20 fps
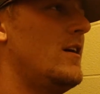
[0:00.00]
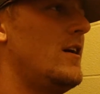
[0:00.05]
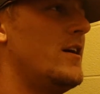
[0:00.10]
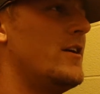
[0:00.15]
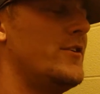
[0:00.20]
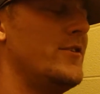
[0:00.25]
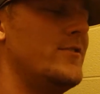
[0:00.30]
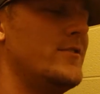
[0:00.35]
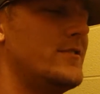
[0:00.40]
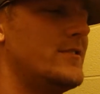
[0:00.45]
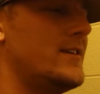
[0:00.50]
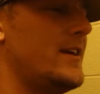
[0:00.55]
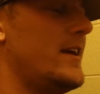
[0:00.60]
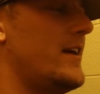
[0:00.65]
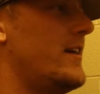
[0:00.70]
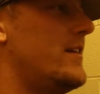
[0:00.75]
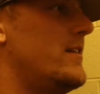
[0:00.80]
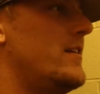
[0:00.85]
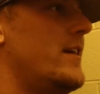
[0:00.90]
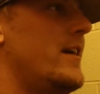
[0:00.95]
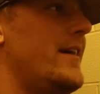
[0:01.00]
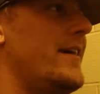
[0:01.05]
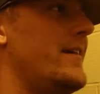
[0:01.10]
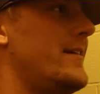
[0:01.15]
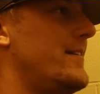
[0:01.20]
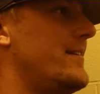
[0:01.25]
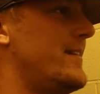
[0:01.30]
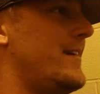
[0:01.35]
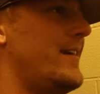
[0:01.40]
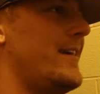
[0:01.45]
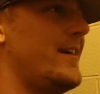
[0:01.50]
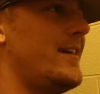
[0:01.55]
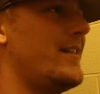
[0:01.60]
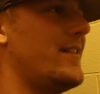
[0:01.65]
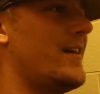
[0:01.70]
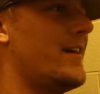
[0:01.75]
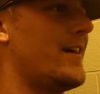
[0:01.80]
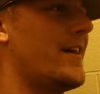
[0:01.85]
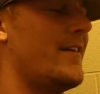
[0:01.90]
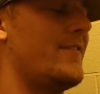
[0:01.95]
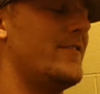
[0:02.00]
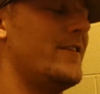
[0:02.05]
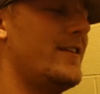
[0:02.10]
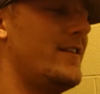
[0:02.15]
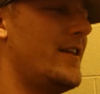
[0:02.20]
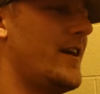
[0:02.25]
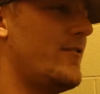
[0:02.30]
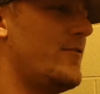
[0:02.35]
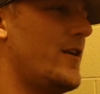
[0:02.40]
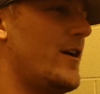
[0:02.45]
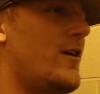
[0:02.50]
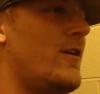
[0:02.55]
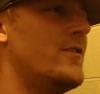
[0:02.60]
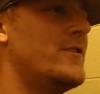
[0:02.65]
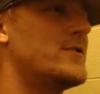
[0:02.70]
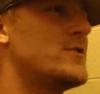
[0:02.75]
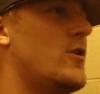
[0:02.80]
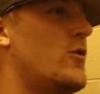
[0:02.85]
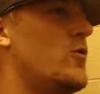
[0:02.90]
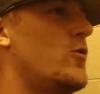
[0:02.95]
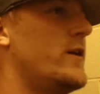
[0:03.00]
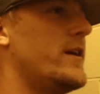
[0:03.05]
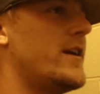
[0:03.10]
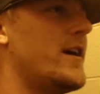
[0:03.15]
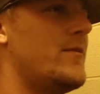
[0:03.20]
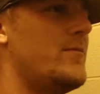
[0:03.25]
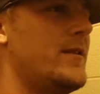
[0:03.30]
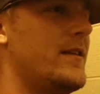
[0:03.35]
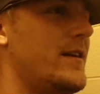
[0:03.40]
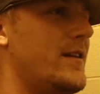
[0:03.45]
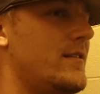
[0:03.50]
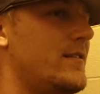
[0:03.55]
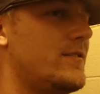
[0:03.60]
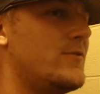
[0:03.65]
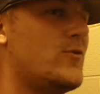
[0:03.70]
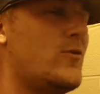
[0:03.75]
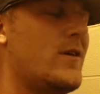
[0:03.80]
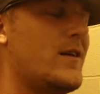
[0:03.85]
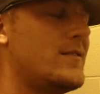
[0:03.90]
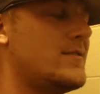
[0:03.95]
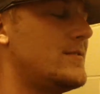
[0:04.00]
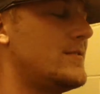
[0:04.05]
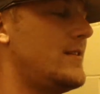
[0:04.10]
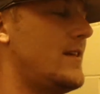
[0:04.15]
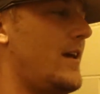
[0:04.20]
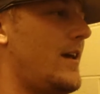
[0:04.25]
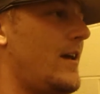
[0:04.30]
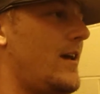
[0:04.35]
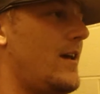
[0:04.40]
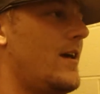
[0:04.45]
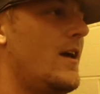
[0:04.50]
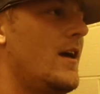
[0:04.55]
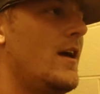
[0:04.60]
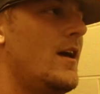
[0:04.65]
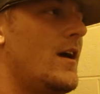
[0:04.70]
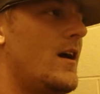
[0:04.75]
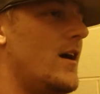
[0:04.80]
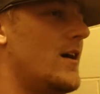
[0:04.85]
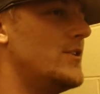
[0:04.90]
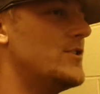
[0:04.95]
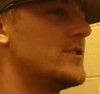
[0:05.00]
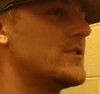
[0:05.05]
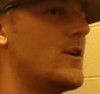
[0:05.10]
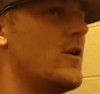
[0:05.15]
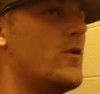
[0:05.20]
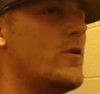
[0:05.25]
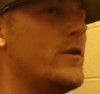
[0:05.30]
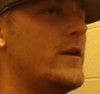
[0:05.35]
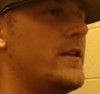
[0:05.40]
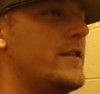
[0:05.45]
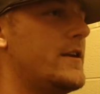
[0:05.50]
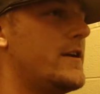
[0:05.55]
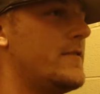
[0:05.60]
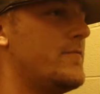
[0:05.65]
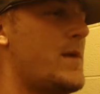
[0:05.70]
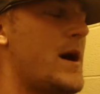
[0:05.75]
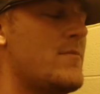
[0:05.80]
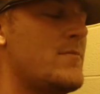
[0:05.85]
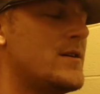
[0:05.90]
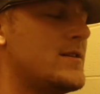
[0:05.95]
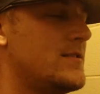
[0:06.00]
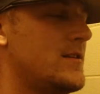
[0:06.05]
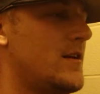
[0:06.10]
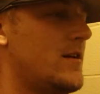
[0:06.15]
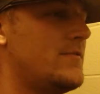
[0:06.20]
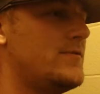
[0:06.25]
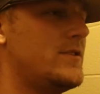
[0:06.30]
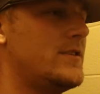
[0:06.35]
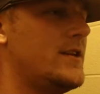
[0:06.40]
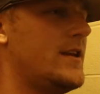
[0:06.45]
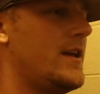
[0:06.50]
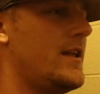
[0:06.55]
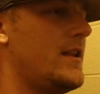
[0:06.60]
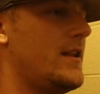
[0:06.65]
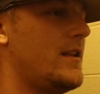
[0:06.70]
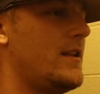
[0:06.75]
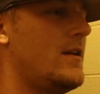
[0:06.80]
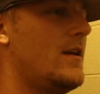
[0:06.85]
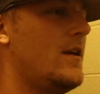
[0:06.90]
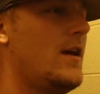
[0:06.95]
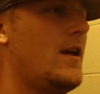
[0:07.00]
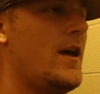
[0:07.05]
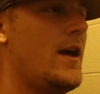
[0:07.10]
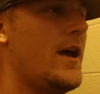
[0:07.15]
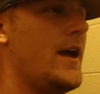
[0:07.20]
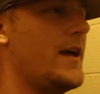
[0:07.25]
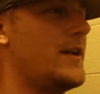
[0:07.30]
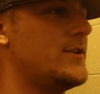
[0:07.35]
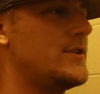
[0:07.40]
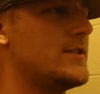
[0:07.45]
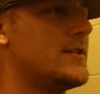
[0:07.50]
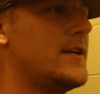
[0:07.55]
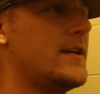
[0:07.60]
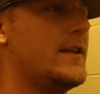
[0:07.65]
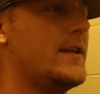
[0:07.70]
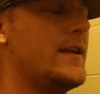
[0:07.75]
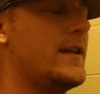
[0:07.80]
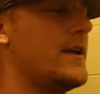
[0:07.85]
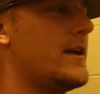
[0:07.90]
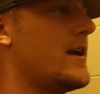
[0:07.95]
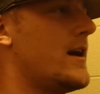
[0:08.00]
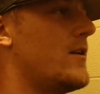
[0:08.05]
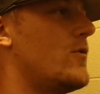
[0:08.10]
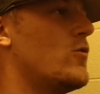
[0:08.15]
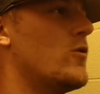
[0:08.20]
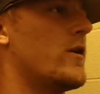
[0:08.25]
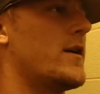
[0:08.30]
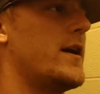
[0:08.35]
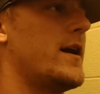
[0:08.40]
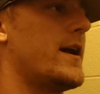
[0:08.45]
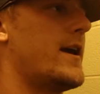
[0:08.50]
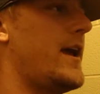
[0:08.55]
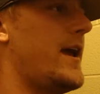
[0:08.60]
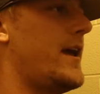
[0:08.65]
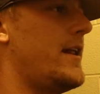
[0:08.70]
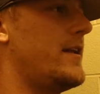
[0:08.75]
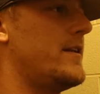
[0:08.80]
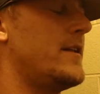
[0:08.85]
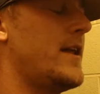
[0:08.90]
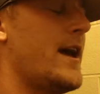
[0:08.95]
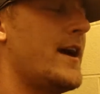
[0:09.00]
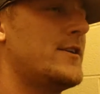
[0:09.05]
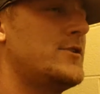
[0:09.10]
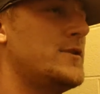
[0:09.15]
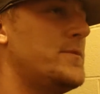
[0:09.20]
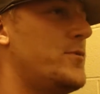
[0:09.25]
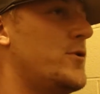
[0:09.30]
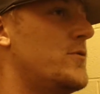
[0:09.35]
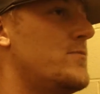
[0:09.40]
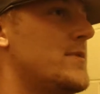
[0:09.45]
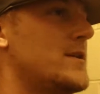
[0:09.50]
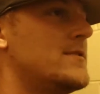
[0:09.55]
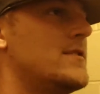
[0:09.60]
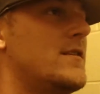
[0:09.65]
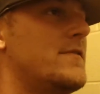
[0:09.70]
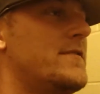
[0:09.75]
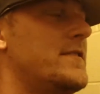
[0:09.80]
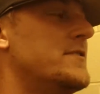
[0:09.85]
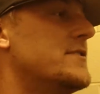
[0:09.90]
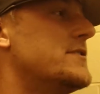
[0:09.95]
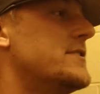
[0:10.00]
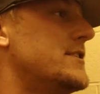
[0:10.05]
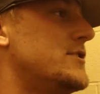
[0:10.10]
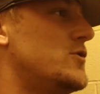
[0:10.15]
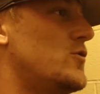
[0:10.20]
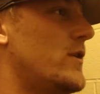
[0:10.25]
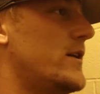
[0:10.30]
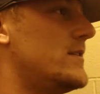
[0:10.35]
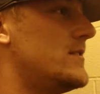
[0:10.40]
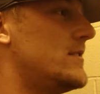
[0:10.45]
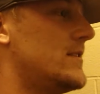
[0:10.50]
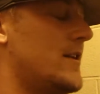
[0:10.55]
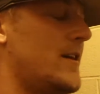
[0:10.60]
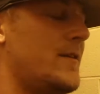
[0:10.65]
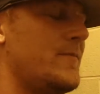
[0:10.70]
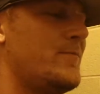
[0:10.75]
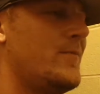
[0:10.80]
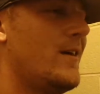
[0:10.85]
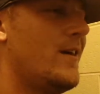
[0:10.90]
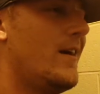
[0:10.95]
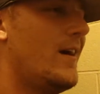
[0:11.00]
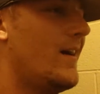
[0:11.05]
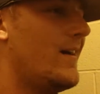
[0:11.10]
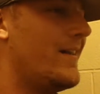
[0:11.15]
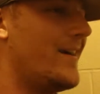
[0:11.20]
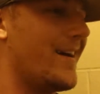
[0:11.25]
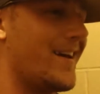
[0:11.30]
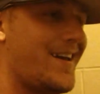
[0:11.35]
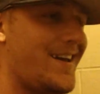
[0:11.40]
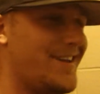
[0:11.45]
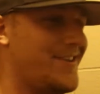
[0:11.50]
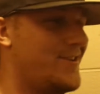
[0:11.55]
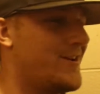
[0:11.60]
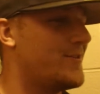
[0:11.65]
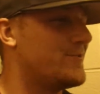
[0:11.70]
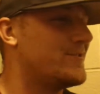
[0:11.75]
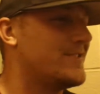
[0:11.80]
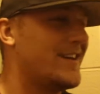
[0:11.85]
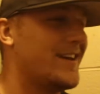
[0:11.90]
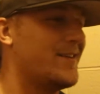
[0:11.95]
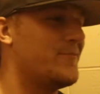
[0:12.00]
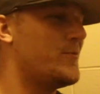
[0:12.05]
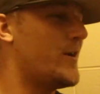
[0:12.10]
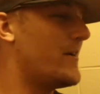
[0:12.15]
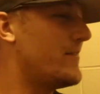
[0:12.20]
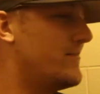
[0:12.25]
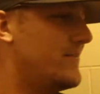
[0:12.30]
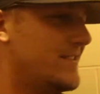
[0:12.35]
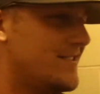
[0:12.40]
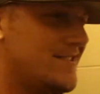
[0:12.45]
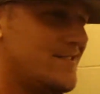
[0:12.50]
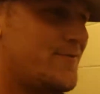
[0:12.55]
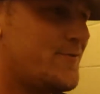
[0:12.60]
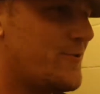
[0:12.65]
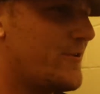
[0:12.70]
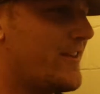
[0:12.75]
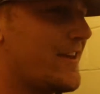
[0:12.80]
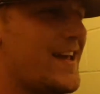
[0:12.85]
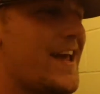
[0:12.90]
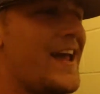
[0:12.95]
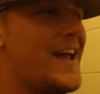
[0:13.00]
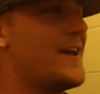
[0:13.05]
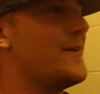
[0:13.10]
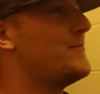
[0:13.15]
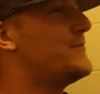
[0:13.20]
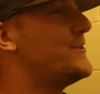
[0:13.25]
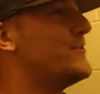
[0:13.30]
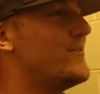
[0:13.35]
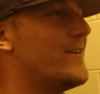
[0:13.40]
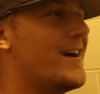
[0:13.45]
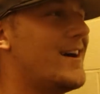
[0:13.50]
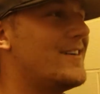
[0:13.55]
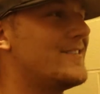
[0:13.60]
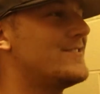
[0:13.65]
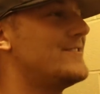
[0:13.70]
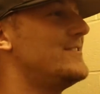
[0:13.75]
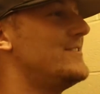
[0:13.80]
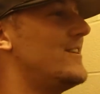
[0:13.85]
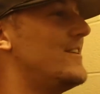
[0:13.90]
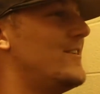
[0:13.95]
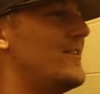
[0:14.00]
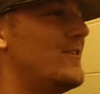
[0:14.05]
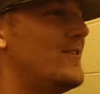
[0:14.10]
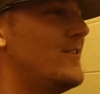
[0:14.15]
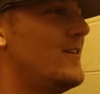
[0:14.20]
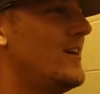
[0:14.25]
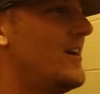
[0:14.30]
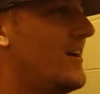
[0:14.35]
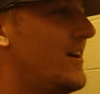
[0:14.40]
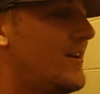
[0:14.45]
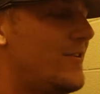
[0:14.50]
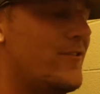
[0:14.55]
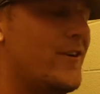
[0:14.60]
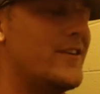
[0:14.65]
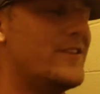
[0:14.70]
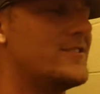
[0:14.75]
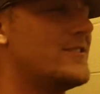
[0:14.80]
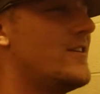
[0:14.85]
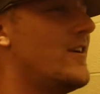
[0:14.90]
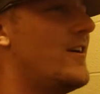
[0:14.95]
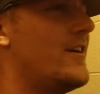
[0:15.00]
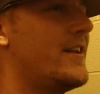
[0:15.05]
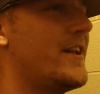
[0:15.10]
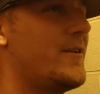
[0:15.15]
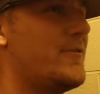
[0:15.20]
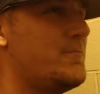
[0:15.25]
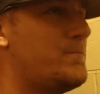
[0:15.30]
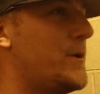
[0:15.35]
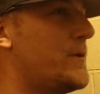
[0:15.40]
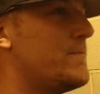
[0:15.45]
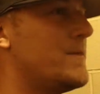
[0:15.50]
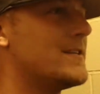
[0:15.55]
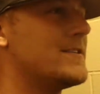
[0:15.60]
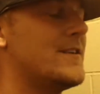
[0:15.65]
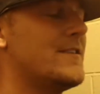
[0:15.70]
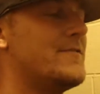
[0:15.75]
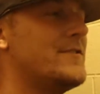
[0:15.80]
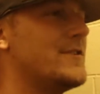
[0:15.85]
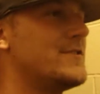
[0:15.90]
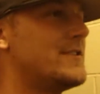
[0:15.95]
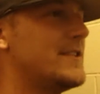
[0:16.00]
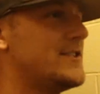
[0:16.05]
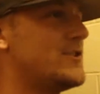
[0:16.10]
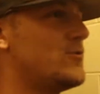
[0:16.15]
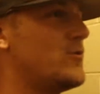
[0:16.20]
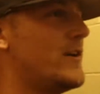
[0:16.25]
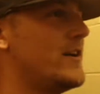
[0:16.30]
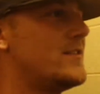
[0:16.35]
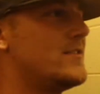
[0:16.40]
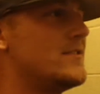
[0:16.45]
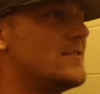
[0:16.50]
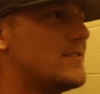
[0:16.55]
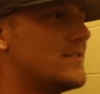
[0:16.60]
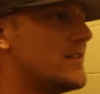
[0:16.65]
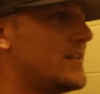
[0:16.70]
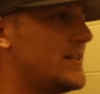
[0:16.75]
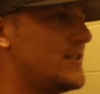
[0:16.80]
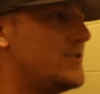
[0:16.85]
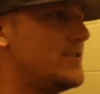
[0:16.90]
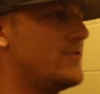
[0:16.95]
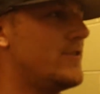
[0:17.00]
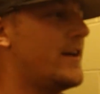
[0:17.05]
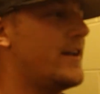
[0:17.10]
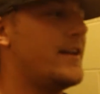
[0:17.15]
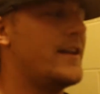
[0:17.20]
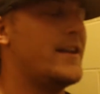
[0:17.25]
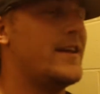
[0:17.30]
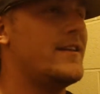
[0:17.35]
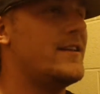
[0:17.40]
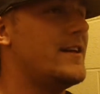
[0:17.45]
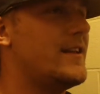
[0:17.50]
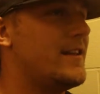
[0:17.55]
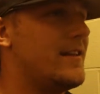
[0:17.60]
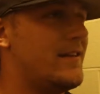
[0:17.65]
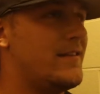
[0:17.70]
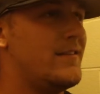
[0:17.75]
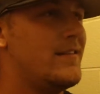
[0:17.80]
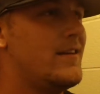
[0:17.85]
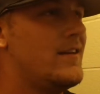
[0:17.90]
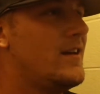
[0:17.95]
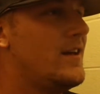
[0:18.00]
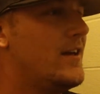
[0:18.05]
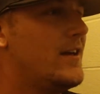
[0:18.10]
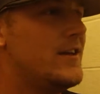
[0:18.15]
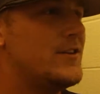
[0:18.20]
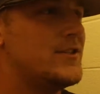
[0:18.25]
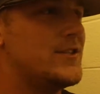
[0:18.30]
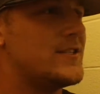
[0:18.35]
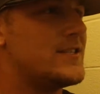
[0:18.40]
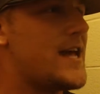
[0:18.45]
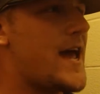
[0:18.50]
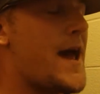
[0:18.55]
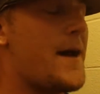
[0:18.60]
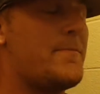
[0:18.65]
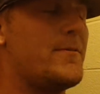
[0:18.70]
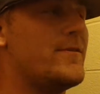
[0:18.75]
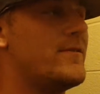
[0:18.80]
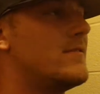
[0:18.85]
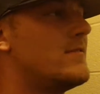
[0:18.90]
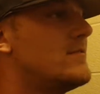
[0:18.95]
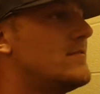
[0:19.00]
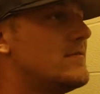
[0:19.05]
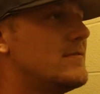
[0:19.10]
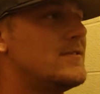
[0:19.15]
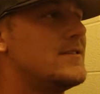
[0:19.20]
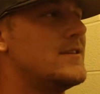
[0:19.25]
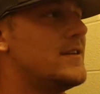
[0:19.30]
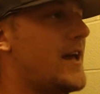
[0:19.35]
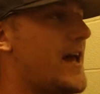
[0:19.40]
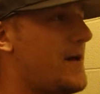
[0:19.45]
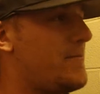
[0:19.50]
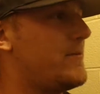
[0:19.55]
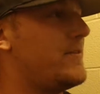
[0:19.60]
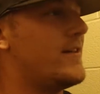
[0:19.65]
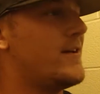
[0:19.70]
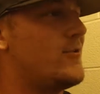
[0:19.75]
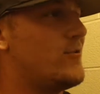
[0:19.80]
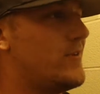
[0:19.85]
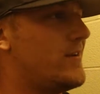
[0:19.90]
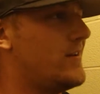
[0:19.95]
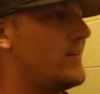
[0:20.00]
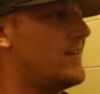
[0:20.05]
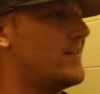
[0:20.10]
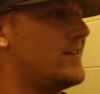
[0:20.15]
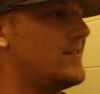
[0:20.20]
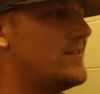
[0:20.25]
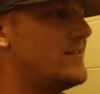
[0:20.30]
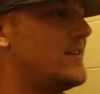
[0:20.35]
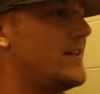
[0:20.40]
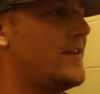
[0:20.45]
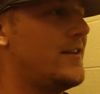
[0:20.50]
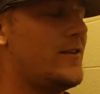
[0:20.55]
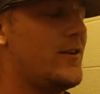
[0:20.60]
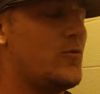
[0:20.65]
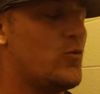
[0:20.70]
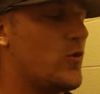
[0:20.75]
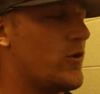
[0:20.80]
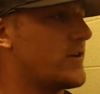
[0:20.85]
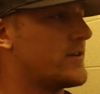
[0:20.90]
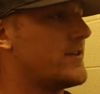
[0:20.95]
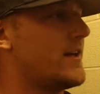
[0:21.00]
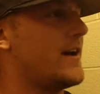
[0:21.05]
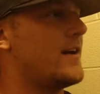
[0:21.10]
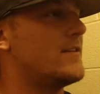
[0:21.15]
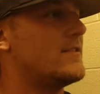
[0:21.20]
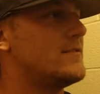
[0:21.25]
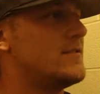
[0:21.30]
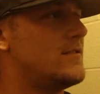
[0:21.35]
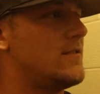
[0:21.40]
I mean, you just hit and hit. Like every all this whole week, I've been hitting twice a day, just going in there by myself, just hitting and just getting any kind of work I can, and actually putting myself in the situation. I'm not kidding you. I'd say this is for the game, two outs, you know, runners on. I put myself in those situations to get you ready, and just happened to happen that way, and it worked out.